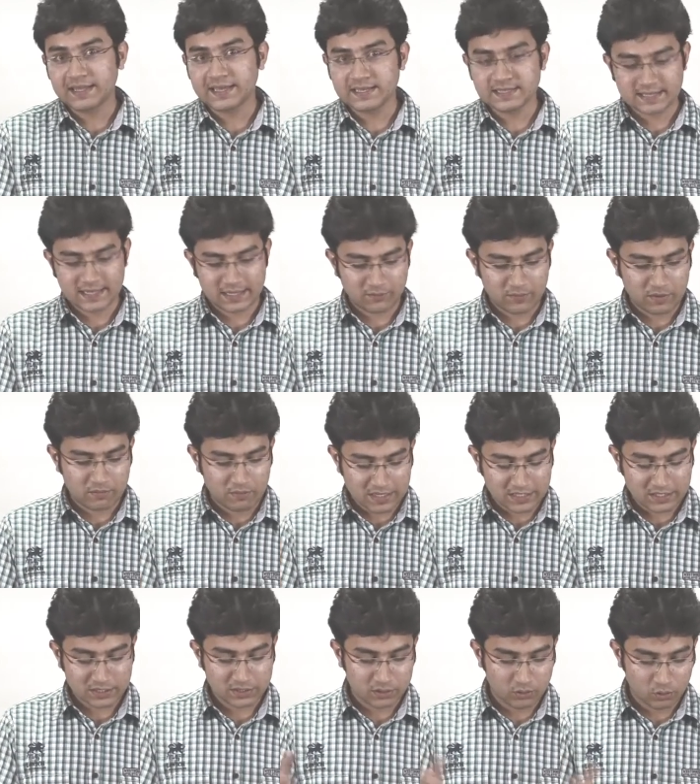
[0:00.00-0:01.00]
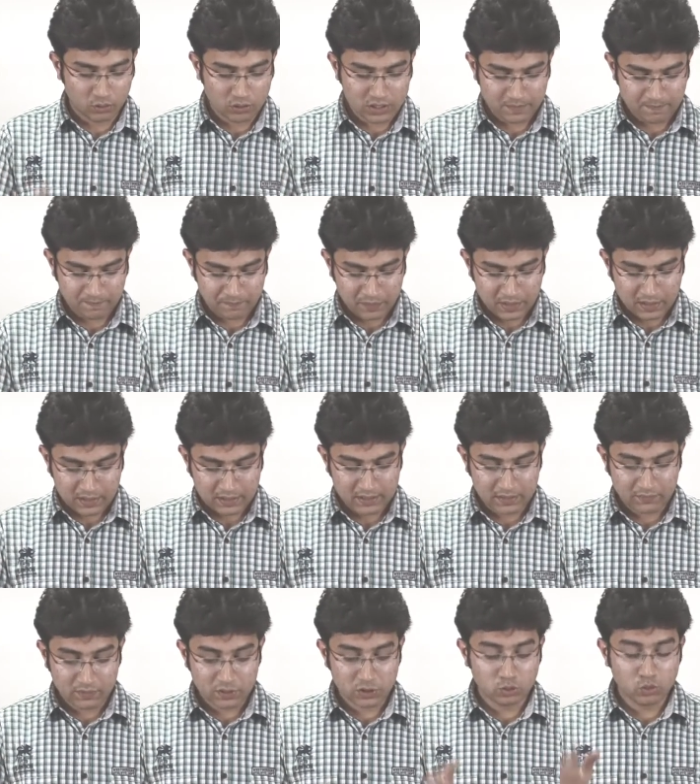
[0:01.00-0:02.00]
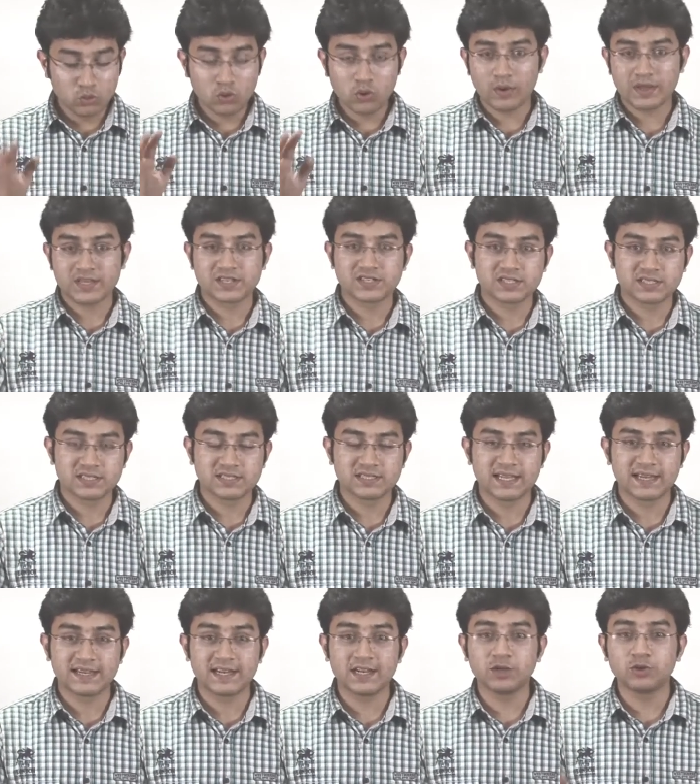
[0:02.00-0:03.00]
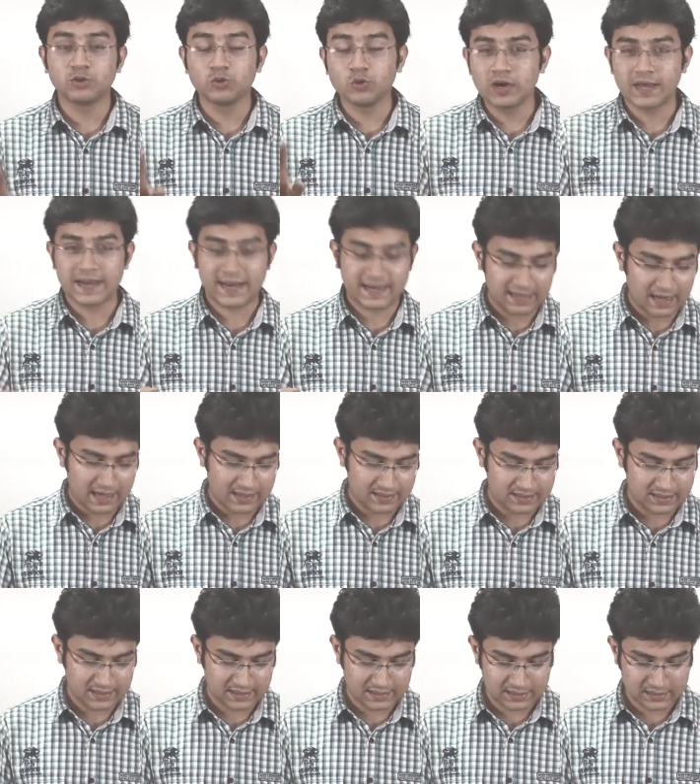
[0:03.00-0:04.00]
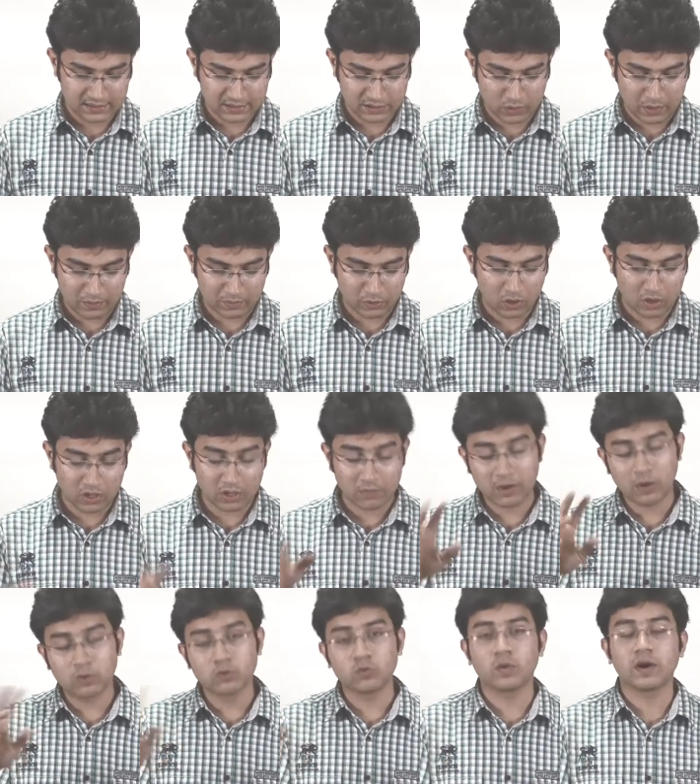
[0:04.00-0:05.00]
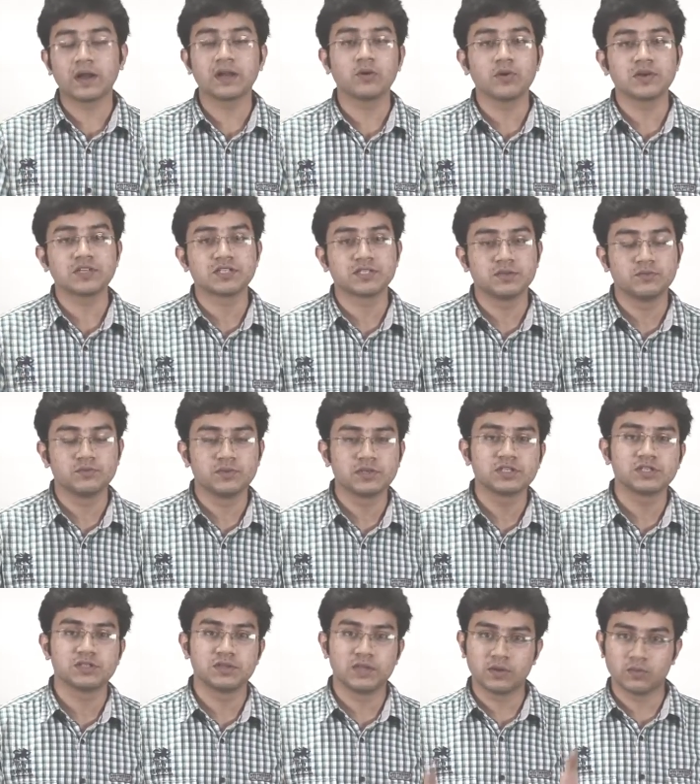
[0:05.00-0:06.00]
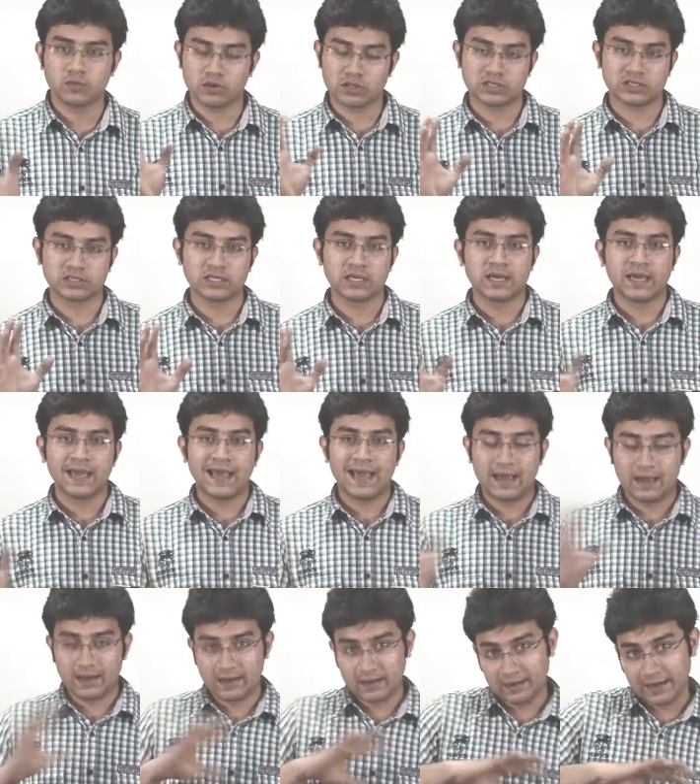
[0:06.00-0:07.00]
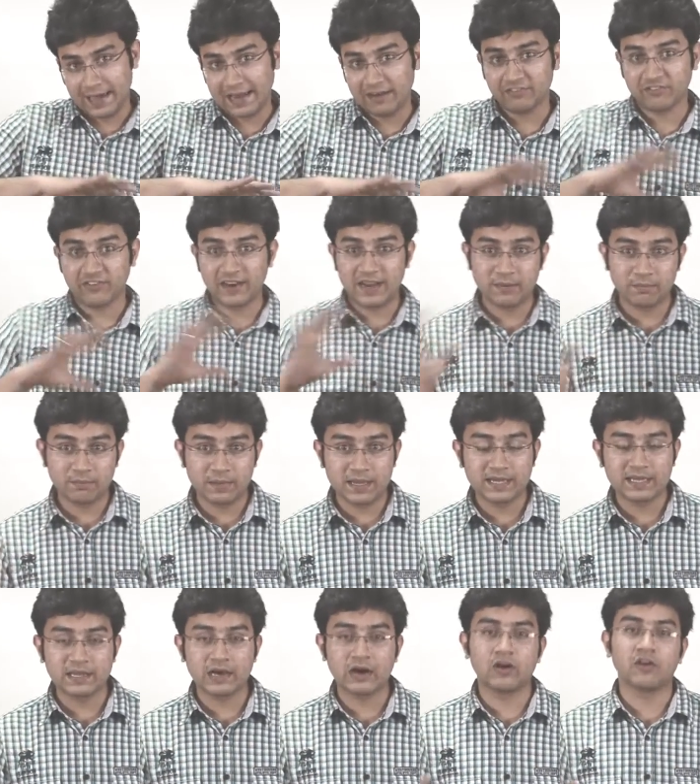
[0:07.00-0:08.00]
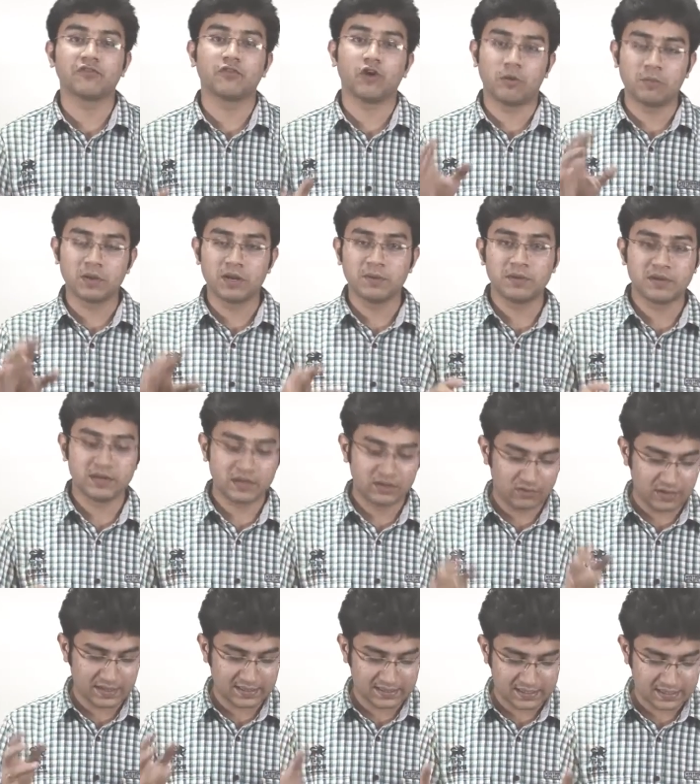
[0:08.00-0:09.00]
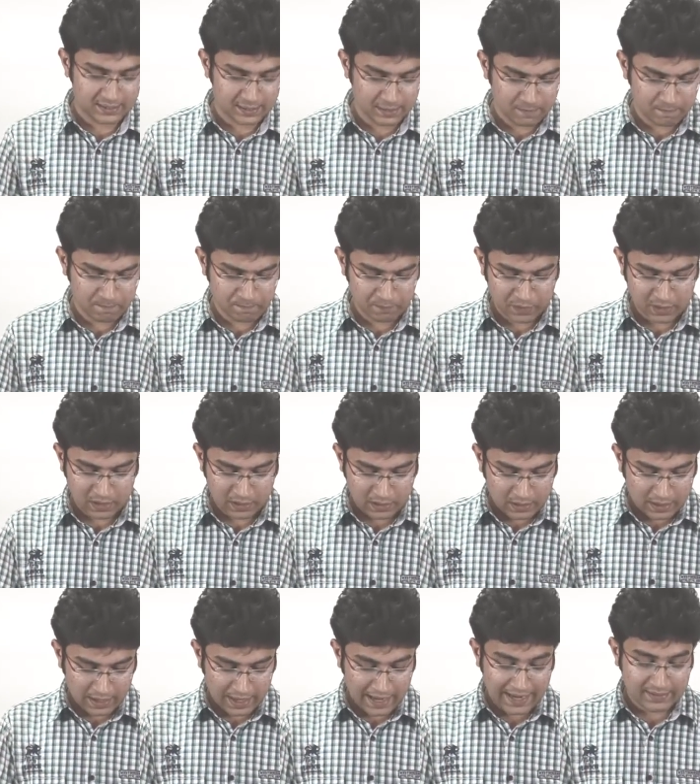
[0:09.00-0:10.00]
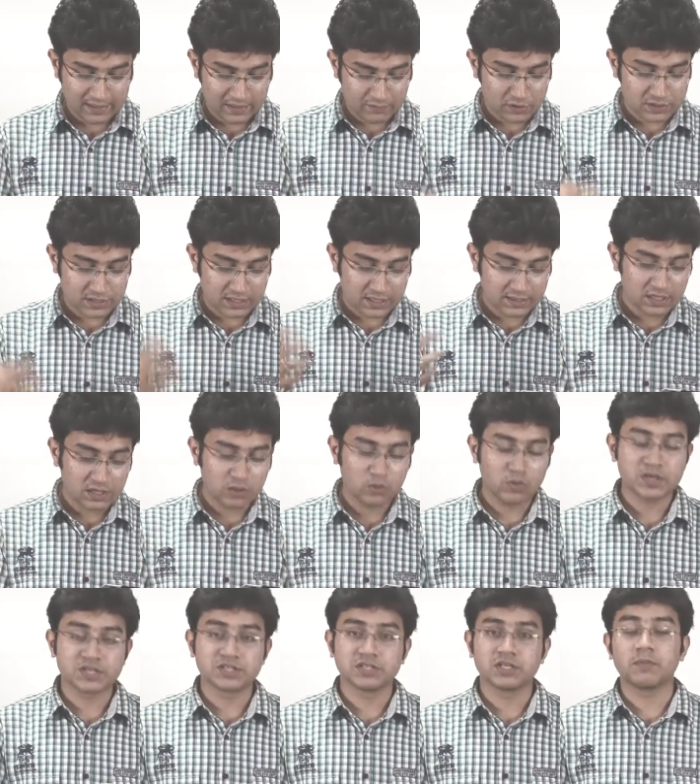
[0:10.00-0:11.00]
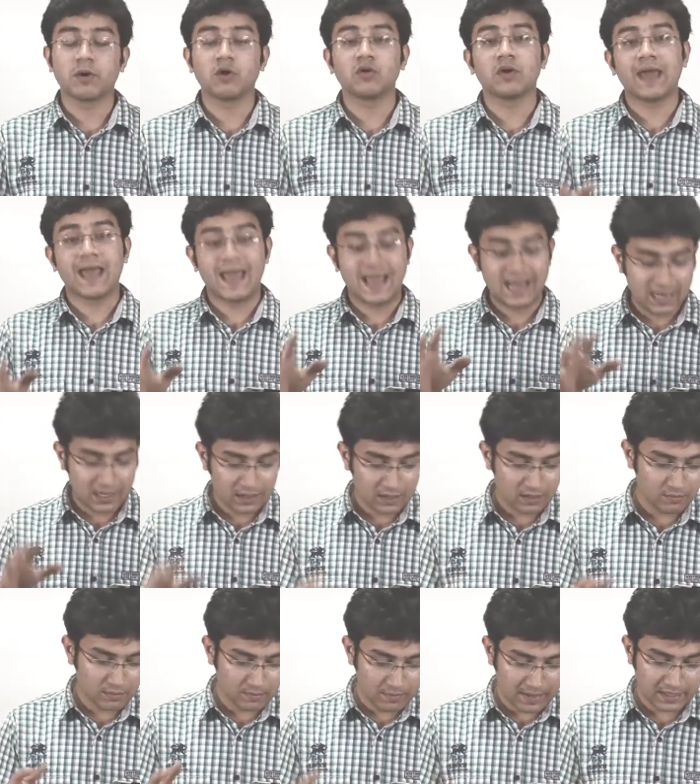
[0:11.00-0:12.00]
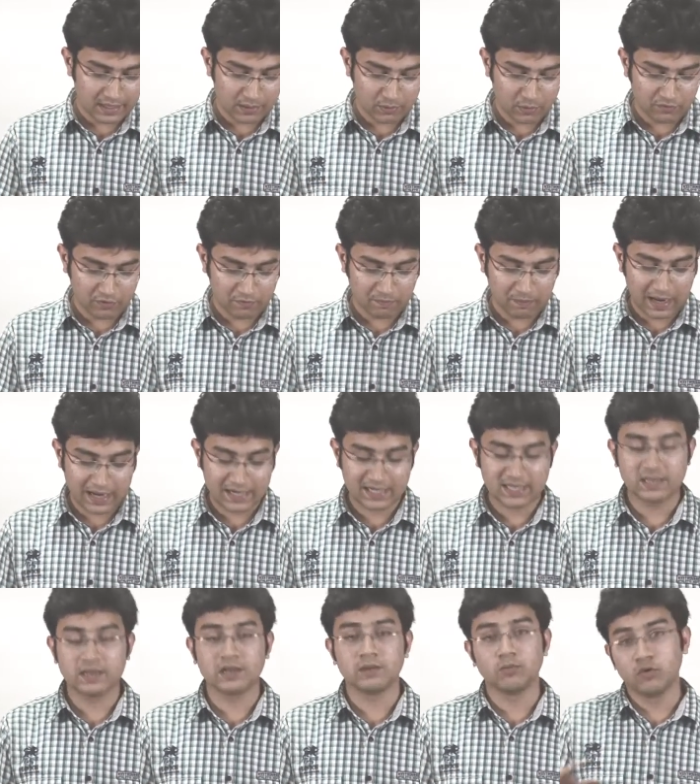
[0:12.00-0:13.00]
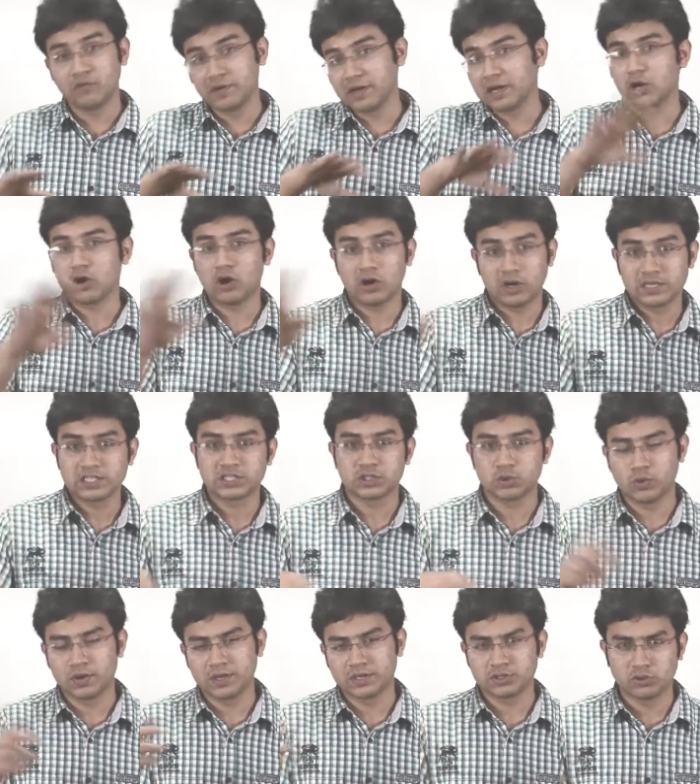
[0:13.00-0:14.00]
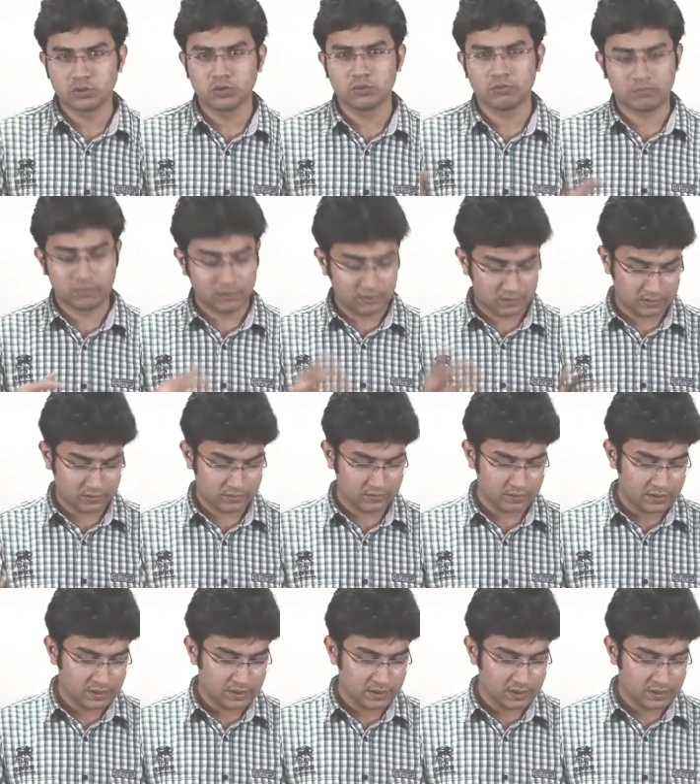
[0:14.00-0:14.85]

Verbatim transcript: things that we must note there were two questions that had two correct answers so i'm talking about one question which there was uh, alpha and beta of common emitter transistor and there was another question about angular momentum of a particle moving along a square so uh,